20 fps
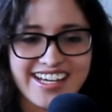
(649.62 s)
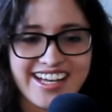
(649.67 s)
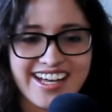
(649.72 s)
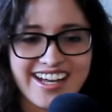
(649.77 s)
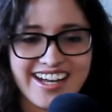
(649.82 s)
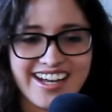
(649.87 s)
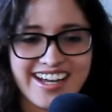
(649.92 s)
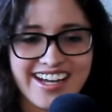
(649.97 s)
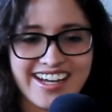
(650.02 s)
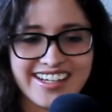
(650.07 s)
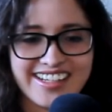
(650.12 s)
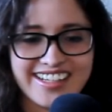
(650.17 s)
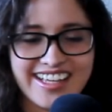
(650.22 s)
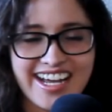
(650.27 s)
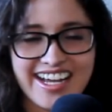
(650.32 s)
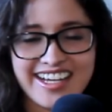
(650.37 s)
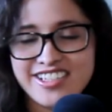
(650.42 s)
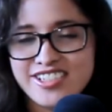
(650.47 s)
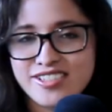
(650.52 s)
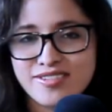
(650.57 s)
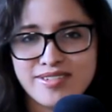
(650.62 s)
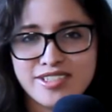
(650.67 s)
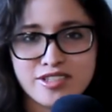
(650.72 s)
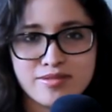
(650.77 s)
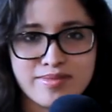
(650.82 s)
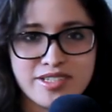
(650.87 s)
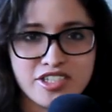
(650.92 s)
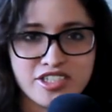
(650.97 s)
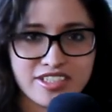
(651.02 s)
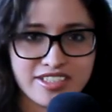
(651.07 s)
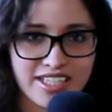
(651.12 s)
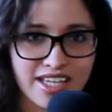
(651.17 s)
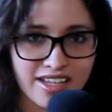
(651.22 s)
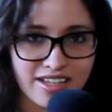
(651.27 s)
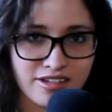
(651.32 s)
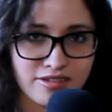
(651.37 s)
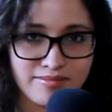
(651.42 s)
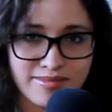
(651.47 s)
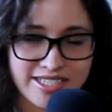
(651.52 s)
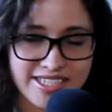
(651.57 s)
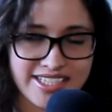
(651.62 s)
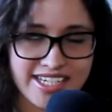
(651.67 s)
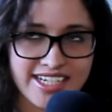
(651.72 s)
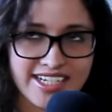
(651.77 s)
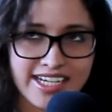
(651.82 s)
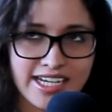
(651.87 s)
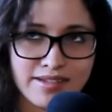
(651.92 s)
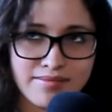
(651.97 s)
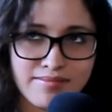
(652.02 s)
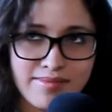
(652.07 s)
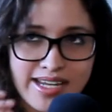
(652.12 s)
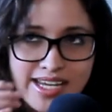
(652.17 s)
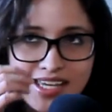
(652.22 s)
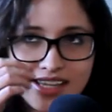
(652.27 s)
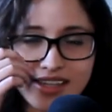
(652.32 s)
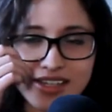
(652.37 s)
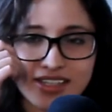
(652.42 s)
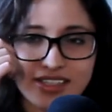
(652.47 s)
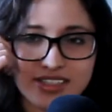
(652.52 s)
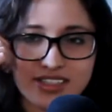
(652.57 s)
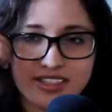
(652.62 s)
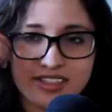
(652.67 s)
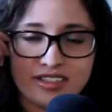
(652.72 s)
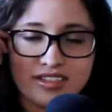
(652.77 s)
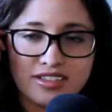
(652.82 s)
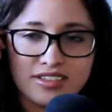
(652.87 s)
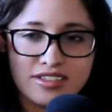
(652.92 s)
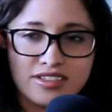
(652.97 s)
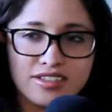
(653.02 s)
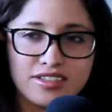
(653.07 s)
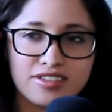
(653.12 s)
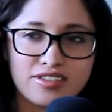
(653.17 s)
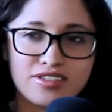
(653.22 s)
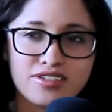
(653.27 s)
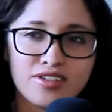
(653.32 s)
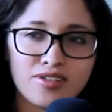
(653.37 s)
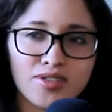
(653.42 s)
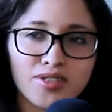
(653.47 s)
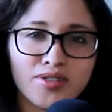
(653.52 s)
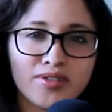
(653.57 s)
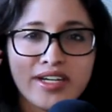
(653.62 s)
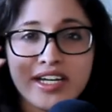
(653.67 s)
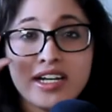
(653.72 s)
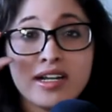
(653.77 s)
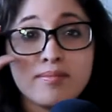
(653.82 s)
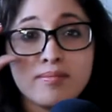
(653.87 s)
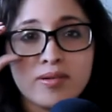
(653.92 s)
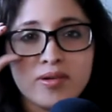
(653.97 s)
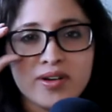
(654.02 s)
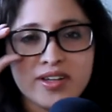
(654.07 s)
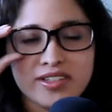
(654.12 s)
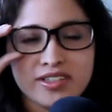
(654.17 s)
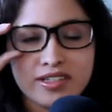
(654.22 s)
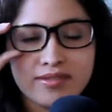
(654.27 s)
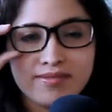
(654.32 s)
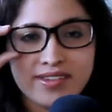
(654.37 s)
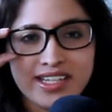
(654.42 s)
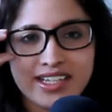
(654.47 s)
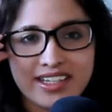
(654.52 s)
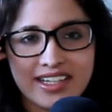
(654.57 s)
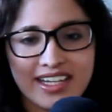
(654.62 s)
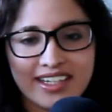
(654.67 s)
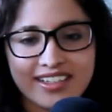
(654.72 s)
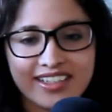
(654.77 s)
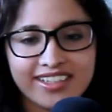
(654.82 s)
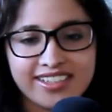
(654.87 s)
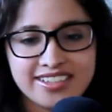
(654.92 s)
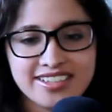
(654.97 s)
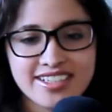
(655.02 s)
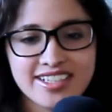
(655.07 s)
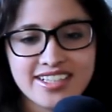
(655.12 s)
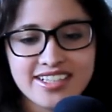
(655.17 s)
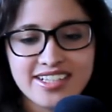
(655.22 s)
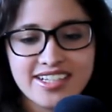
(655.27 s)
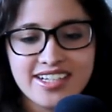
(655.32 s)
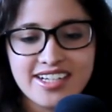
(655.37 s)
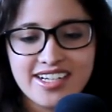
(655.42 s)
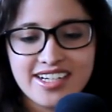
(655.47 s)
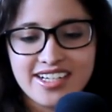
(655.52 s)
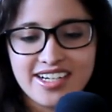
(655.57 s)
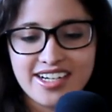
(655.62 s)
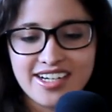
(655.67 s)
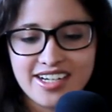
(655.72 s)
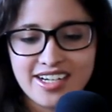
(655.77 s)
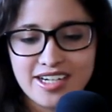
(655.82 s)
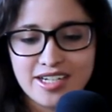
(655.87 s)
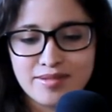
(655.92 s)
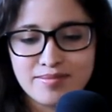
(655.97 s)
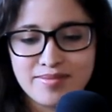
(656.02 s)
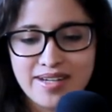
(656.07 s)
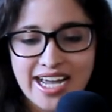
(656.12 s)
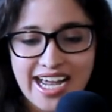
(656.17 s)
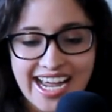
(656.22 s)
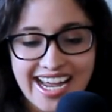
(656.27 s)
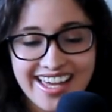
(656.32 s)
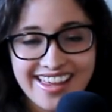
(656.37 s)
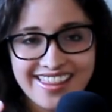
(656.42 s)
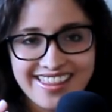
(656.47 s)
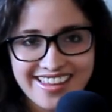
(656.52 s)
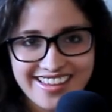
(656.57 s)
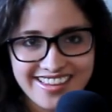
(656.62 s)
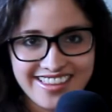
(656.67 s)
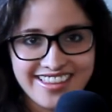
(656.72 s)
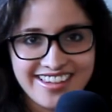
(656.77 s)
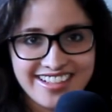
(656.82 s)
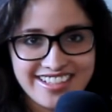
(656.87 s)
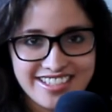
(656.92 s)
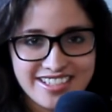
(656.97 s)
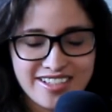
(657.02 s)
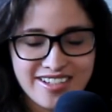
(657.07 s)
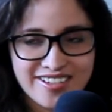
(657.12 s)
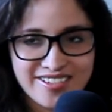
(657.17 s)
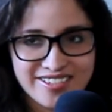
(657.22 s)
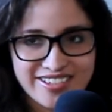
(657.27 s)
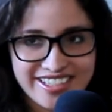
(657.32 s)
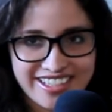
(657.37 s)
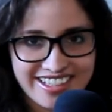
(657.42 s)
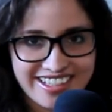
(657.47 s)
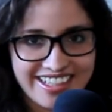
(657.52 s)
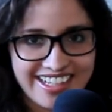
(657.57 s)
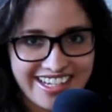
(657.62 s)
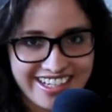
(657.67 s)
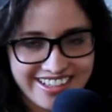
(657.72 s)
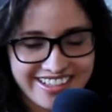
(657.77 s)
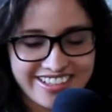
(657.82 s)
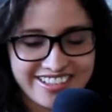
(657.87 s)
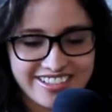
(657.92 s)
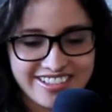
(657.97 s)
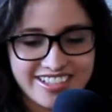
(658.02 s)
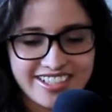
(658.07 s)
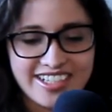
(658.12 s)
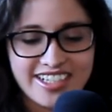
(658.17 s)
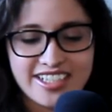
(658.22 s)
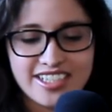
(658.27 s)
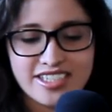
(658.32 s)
And I just want to mention a little mistake I made, just so you can avoid something like this. I did this until later.